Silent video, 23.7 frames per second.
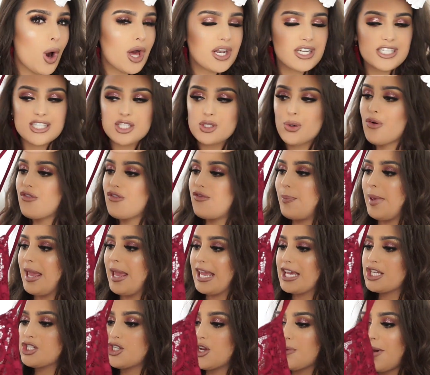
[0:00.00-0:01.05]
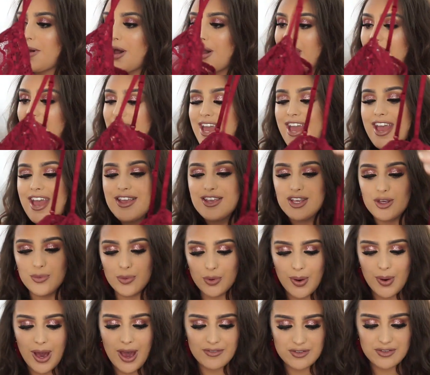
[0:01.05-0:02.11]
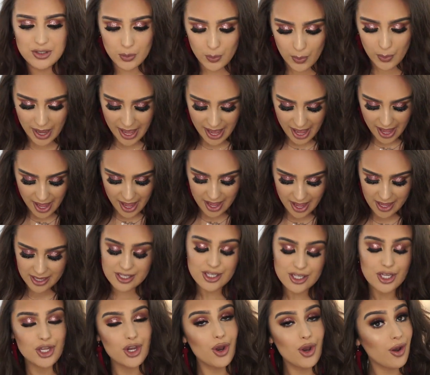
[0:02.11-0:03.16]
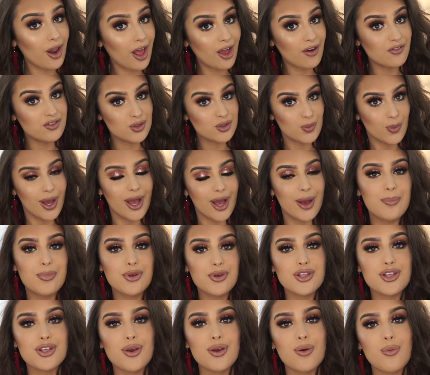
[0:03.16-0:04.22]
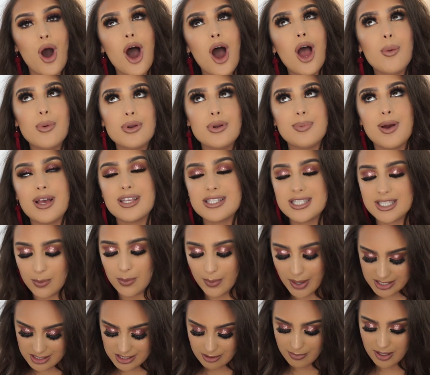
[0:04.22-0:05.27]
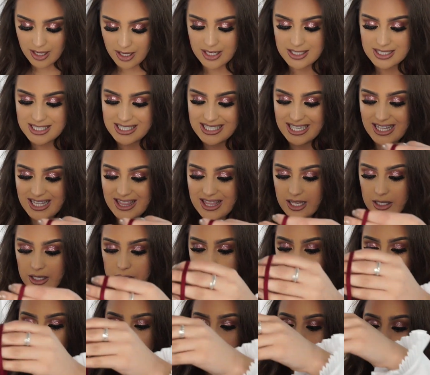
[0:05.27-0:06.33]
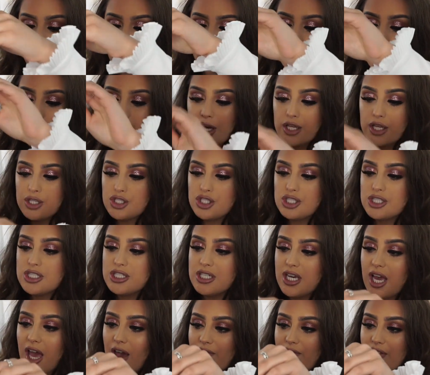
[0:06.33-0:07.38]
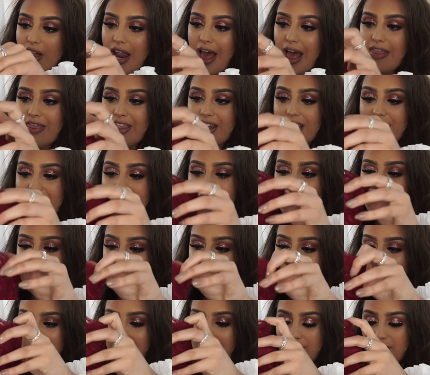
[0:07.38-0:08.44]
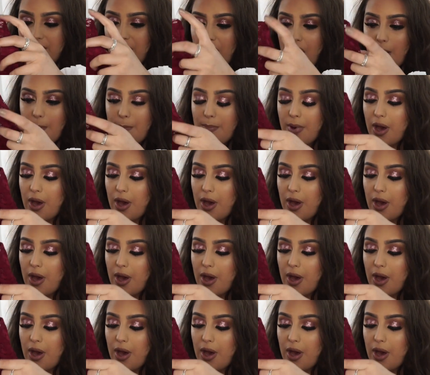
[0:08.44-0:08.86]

One sort of big issue about it, you will have to wear, you don't have to wear, but you, I would personally wear something underneath it as well, just to cover like the nip area.